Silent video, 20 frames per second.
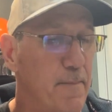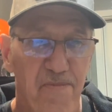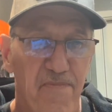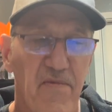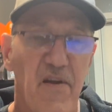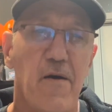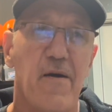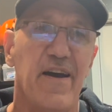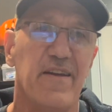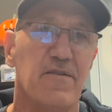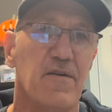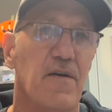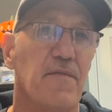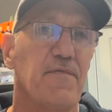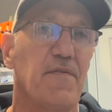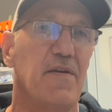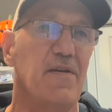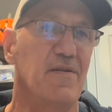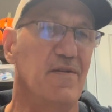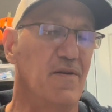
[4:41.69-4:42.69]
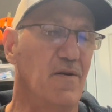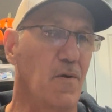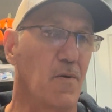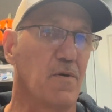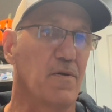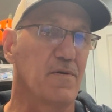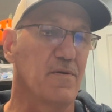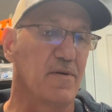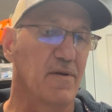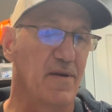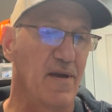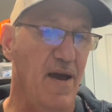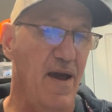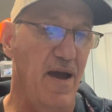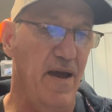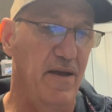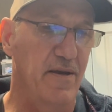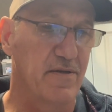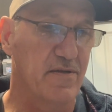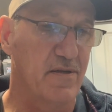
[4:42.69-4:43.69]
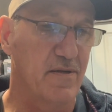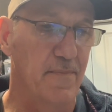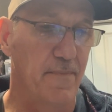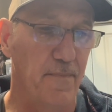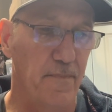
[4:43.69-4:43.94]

Now, I know for you northern guys,